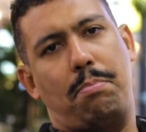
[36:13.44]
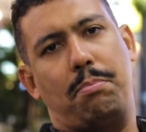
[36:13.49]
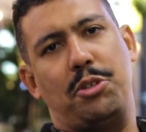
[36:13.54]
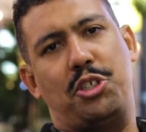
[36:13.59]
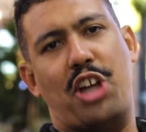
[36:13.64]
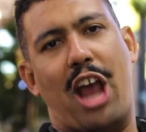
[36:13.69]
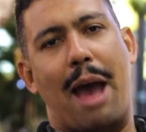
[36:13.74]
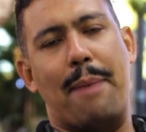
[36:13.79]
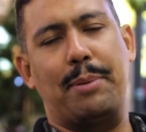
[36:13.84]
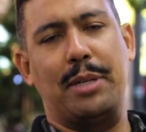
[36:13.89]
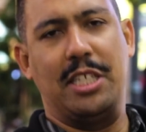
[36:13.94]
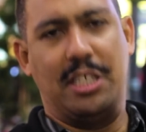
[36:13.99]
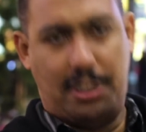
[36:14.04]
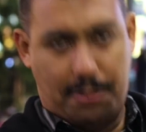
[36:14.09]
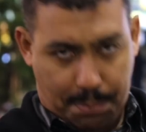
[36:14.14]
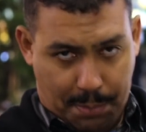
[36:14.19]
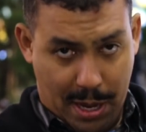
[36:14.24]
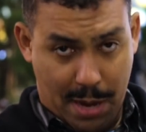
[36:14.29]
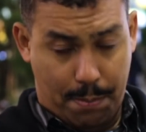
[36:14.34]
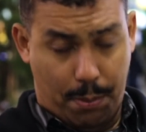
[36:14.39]
Japanese
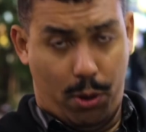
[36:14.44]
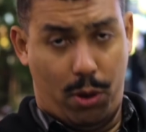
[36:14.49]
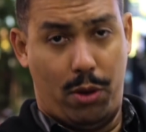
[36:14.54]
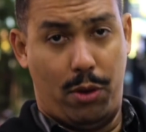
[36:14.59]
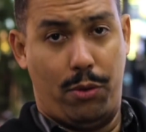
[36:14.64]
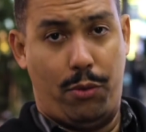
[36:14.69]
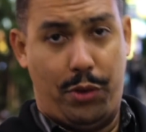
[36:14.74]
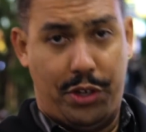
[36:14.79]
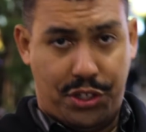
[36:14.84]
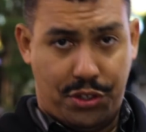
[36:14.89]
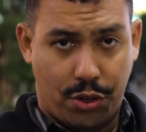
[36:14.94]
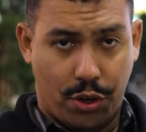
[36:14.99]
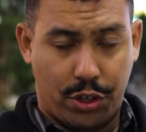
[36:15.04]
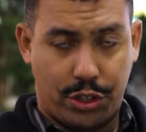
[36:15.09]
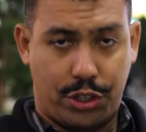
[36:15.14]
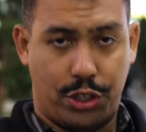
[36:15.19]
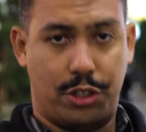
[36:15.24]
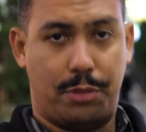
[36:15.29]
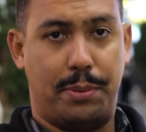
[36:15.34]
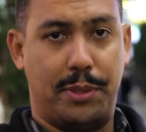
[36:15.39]
people,
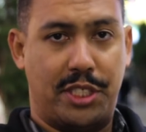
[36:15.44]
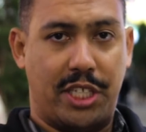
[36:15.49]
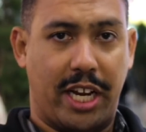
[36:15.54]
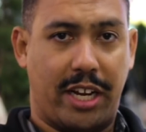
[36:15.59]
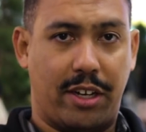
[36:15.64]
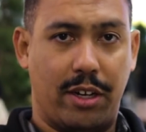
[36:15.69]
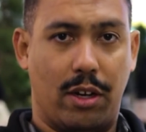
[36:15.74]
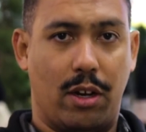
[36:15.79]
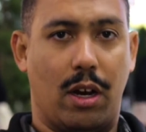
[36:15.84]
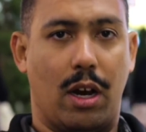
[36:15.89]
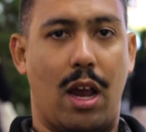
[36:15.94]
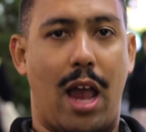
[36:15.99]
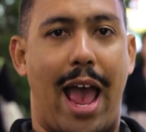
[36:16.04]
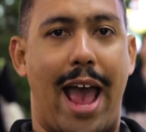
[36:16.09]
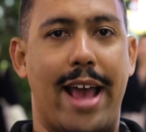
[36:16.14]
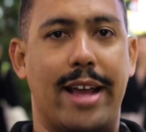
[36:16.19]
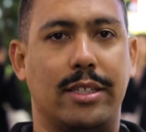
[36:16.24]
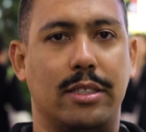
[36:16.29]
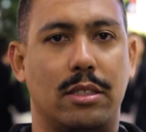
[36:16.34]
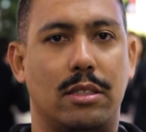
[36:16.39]
researchers in particular,
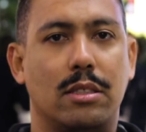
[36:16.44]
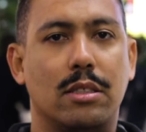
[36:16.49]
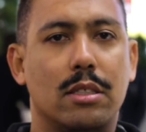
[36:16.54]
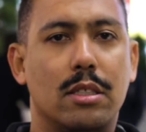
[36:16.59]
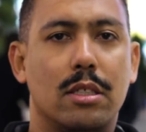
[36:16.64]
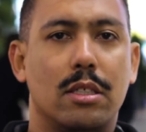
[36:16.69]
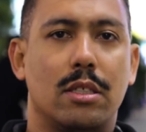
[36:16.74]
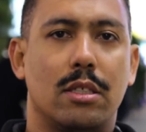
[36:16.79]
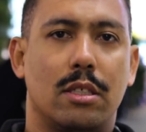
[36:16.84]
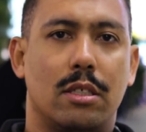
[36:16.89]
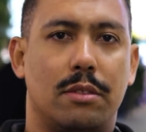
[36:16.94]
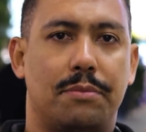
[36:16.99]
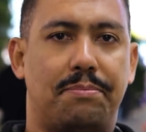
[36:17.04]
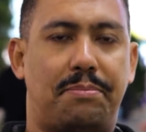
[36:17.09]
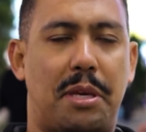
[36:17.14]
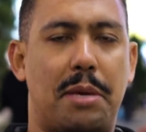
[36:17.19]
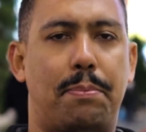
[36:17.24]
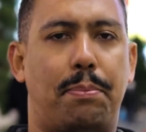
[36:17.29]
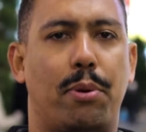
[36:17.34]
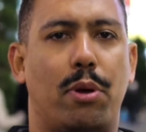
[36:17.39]
and
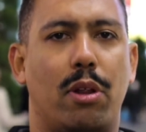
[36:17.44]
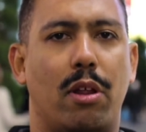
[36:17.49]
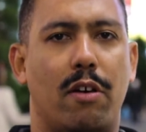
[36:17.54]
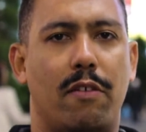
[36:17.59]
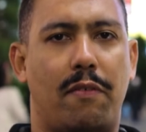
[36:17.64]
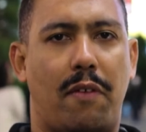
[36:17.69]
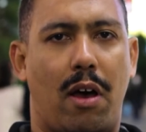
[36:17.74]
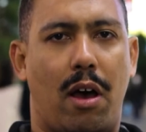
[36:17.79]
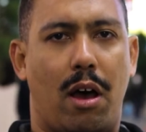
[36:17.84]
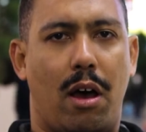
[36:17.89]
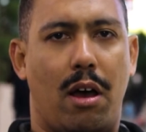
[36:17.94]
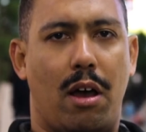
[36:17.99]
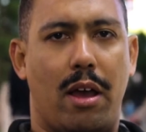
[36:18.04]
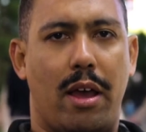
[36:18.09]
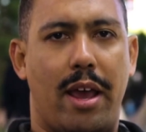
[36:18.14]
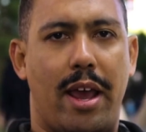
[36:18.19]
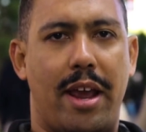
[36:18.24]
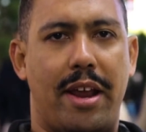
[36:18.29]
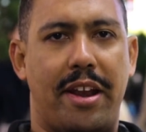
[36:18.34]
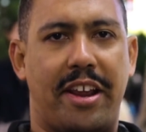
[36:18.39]
people of
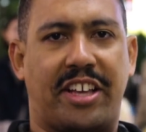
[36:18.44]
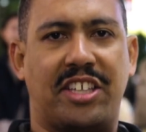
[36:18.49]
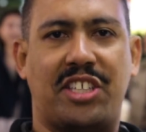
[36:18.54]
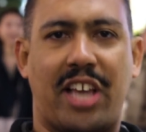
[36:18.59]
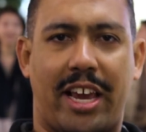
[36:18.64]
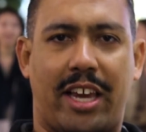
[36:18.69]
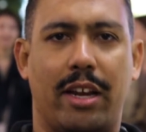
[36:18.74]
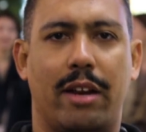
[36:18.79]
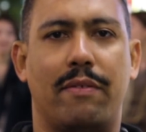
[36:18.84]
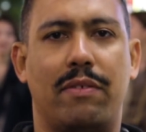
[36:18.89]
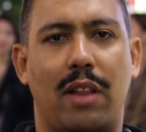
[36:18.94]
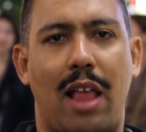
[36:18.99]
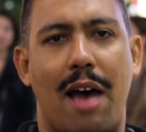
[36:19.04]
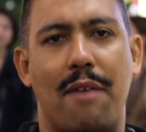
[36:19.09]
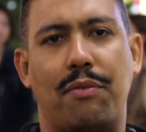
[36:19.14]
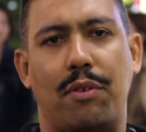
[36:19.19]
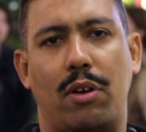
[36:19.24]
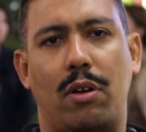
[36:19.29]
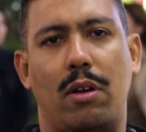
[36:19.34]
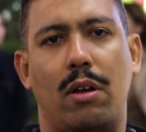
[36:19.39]
an executive
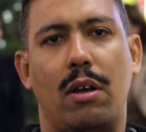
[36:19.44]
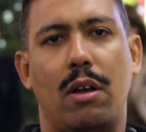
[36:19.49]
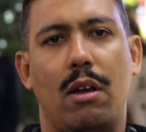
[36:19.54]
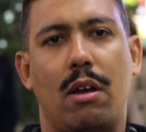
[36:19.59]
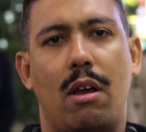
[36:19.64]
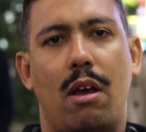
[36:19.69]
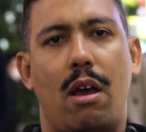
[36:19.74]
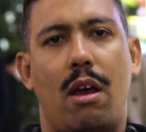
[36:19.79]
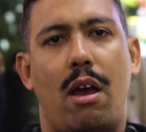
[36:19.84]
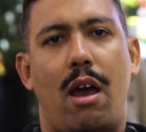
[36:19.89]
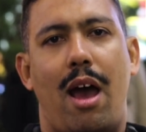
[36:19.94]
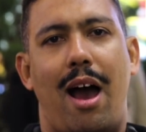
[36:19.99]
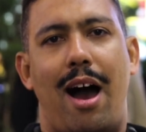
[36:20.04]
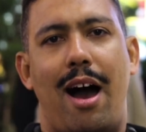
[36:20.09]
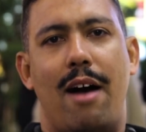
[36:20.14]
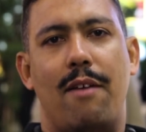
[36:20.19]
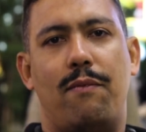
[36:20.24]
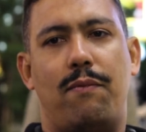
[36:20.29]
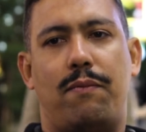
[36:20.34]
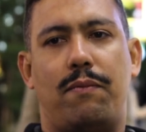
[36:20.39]
level
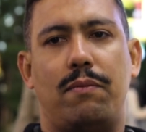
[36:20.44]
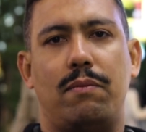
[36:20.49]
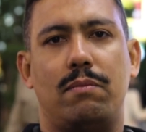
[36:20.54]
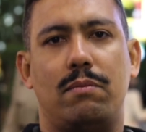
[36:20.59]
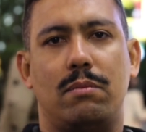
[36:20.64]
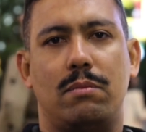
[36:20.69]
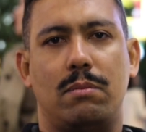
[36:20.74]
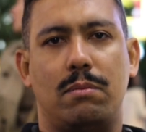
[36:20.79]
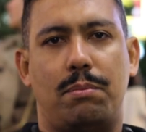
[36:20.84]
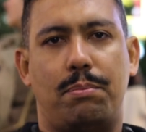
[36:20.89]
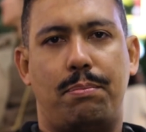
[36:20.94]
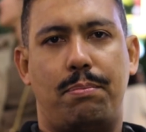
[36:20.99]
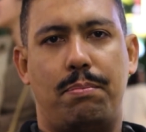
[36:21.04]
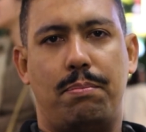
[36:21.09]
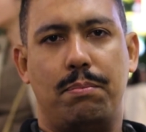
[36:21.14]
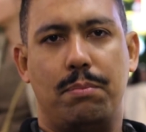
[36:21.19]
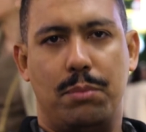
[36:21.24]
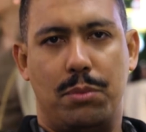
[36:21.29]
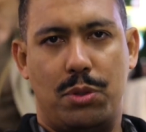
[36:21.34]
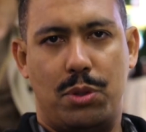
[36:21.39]
have
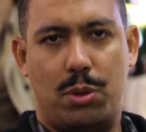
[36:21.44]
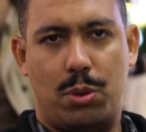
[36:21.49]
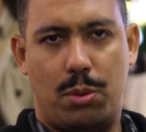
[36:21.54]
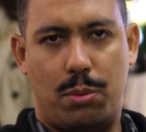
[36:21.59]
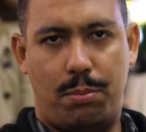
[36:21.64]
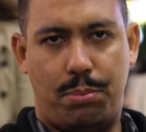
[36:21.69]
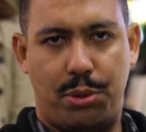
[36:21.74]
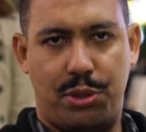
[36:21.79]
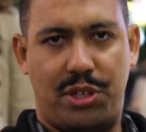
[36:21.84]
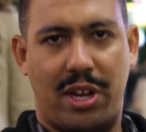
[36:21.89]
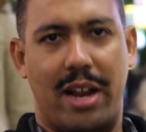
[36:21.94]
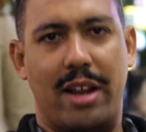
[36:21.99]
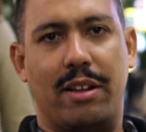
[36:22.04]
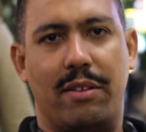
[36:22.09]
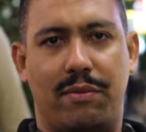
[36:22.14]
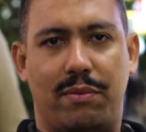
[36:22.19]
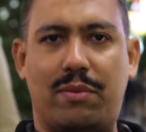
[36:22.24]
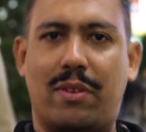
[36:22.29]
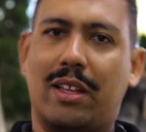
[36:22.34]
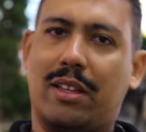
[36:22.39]

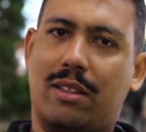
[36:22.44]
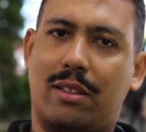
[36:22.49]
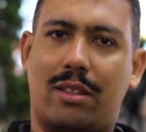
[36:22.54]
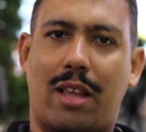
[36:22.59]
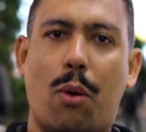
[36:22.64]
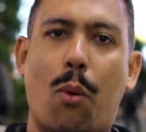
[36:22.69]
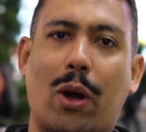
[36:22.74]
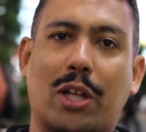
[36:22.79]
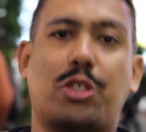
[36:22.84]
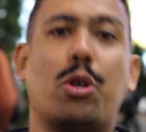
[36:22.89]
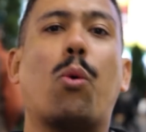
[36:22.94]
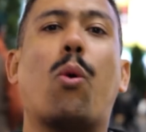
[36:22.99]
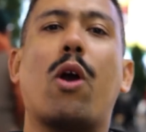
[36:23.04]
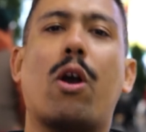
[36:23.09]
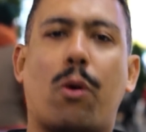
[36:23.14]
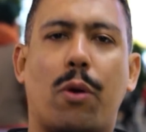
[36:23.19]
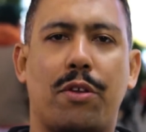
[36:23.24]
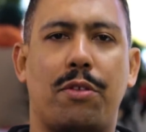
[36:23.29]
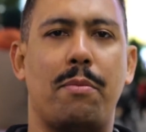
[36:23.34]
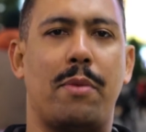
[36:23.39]
presented that they want to
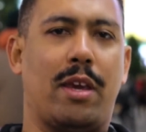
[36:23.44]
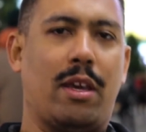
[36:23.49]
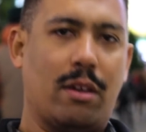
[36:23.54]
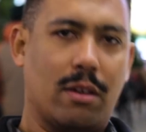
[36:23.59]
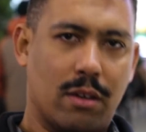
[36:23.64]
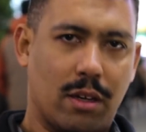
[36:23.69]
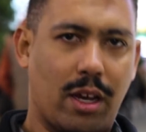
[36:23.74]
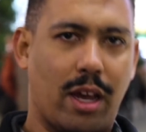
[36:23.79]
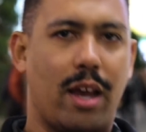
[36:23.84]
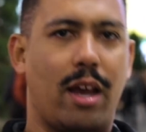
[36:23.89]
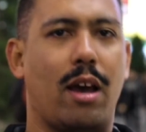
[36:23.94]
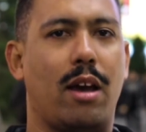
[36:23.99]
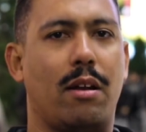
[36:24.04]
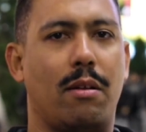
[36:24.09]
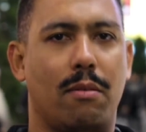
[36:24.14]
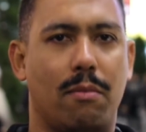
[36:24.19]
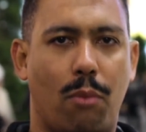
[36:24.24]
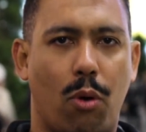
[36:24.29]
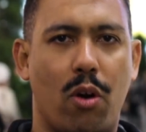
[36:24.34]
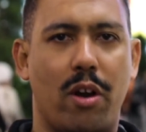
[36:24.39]
work with me, okay, on
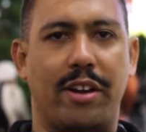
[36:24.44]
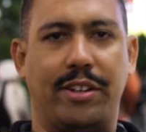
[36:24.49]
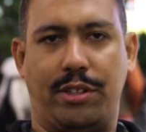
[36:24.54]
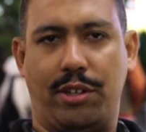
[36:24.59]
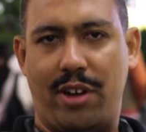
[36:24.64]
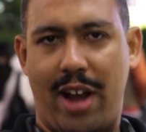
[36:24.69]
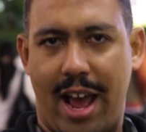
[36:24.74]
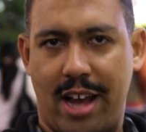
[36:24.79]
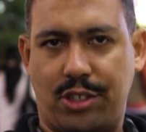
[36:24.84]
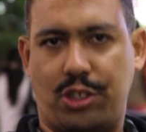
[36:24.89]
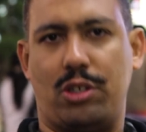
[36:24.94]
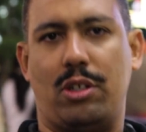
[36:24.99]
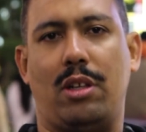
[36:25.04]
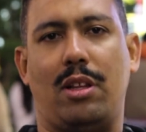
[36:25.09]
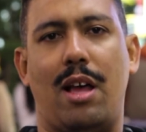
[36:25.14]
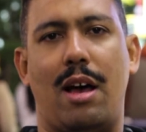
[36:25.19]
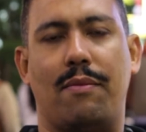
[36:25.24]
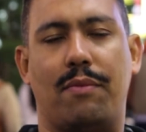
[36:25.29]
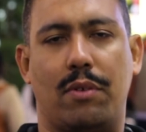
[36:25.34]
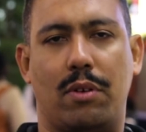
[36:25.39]
a more international
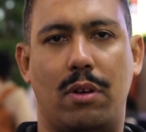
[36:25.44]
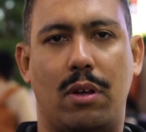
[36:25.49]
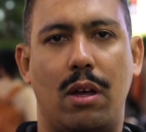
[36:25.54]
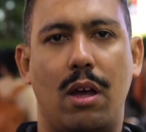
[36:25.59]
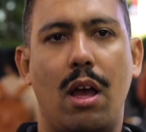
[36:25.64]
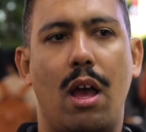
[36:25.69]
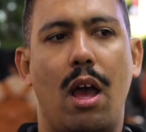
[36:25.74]
level.